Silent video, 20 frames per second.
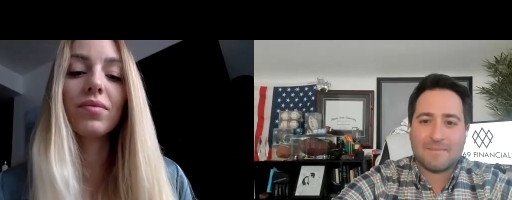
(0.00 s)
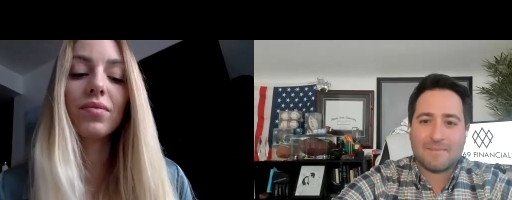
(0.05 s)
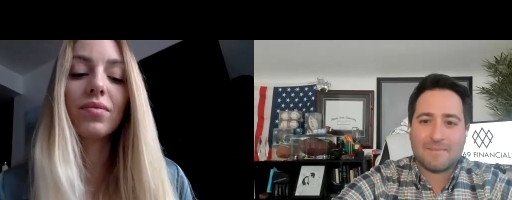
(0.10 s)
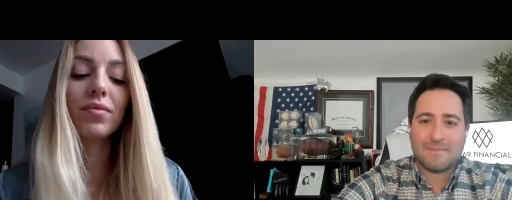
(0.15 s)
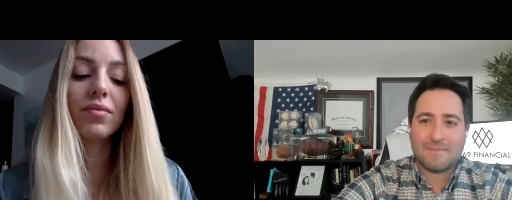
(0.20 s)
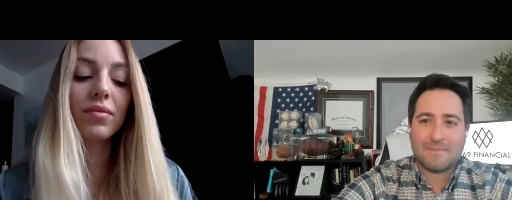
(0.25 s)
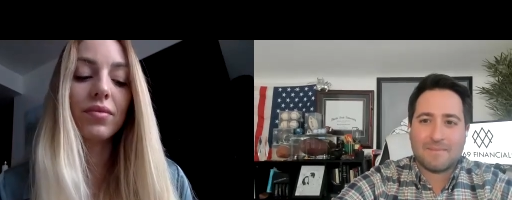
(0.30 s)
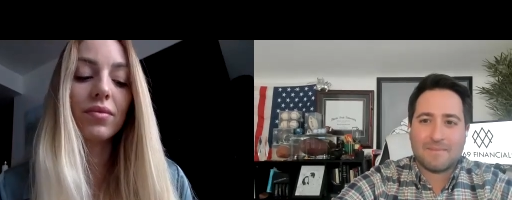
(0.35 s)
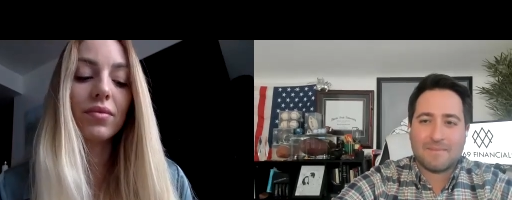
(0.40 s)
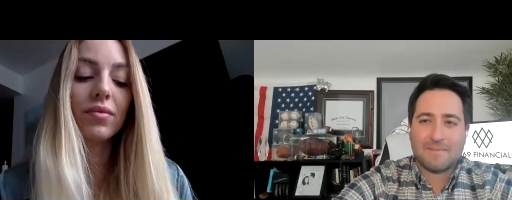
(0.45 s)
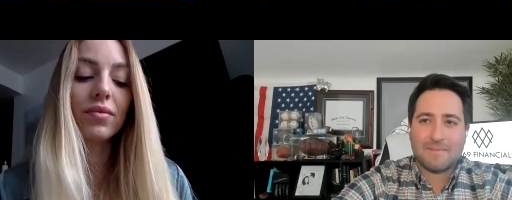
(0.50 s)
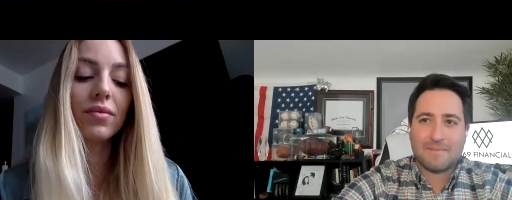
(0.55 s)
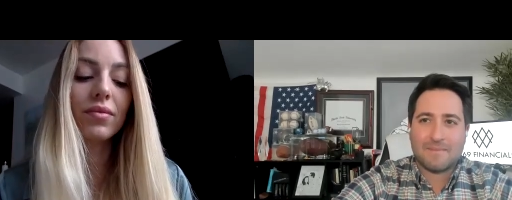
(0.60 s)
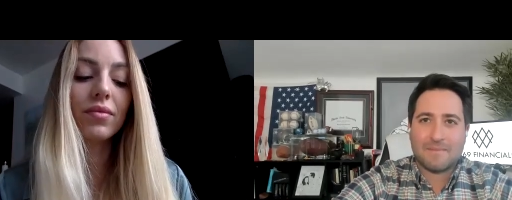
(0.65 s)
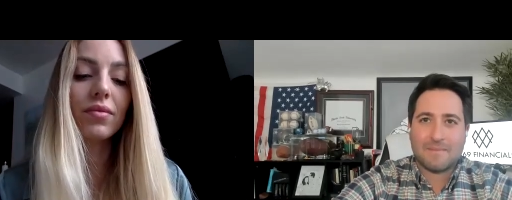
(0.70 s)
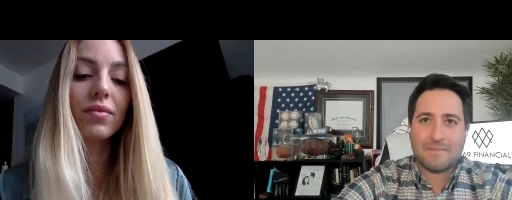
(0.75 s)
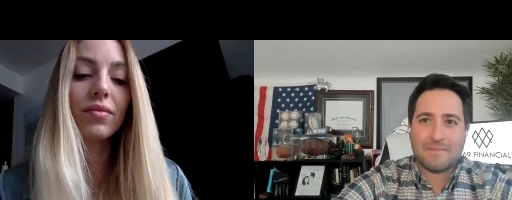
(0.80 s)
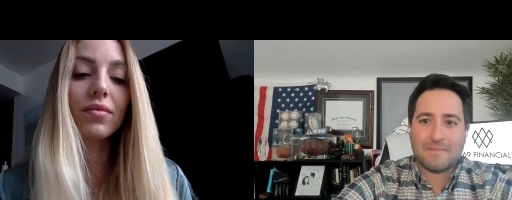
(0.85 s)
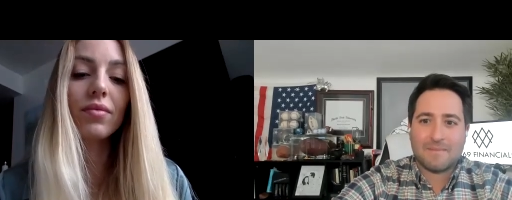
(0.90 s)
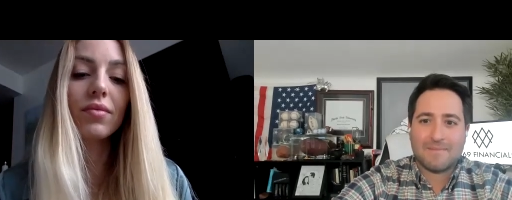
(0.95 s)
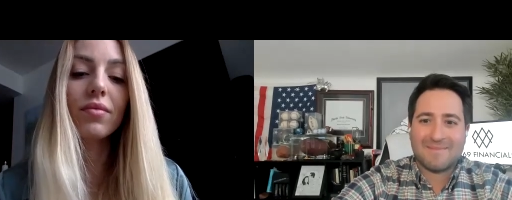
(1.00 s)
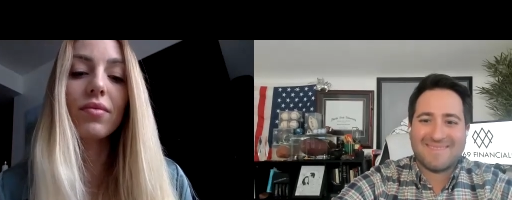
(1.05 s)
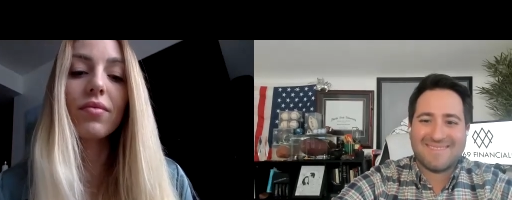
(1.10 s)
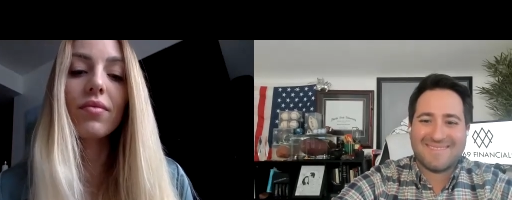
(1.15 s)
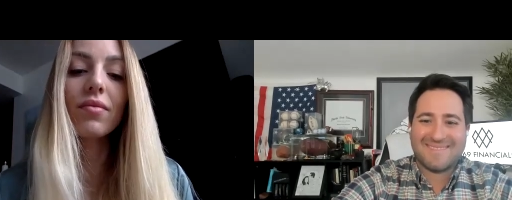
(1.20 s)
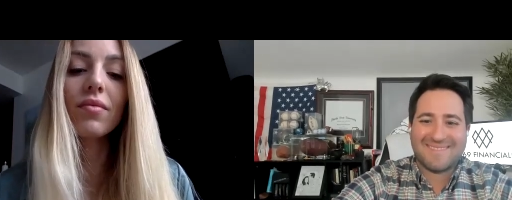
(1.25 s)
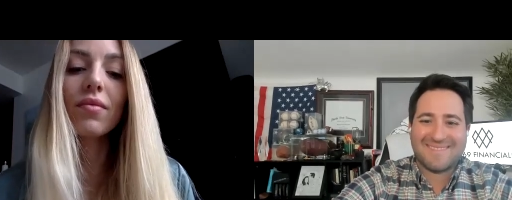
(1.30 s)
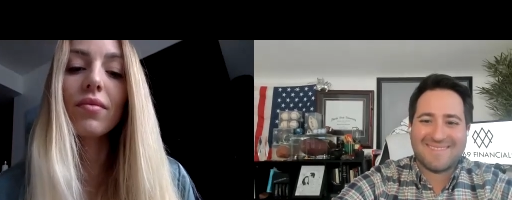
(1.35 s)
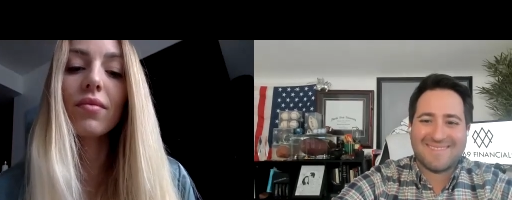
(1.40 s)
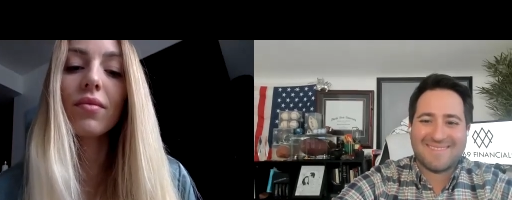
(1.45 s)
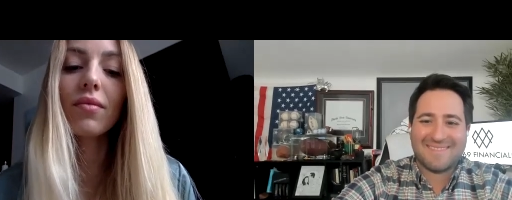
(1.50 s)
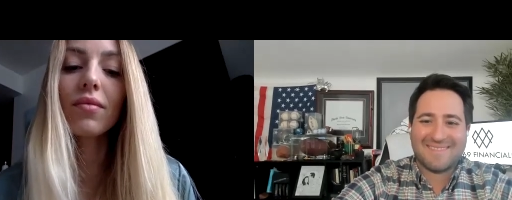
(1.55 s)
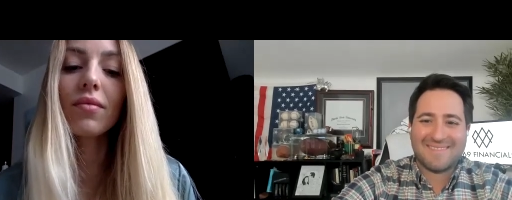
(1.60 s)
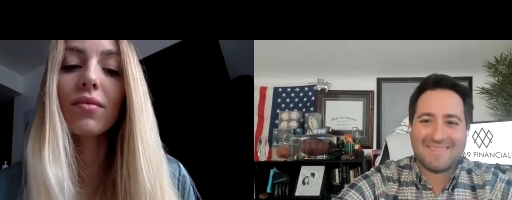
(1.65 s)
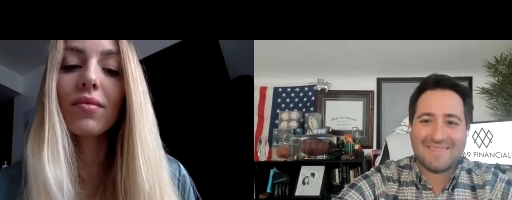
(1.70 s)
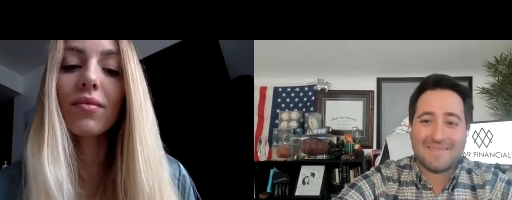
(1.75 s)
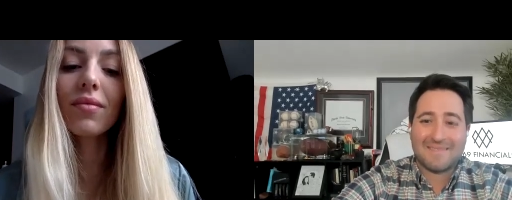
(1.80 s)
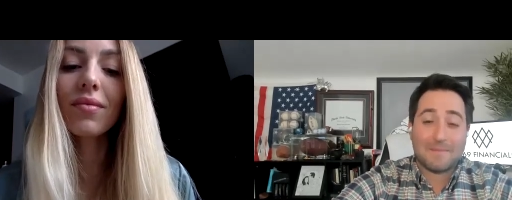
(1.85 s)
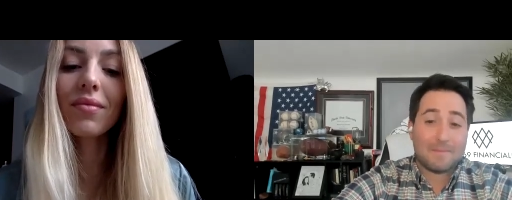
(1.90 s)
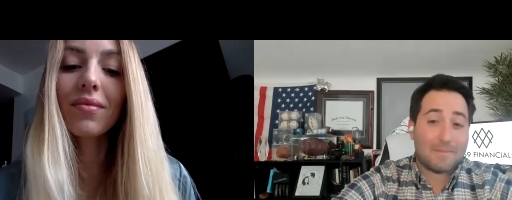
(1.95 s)

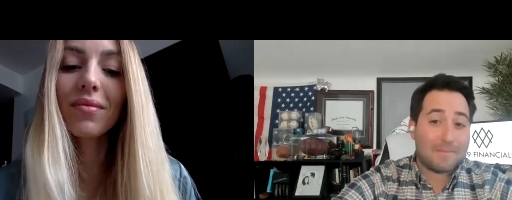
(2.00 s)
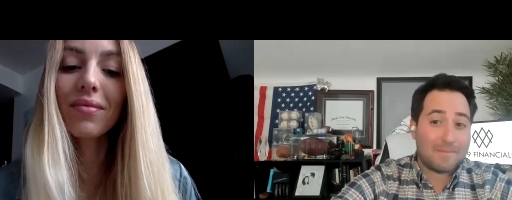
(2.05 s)
[no speech]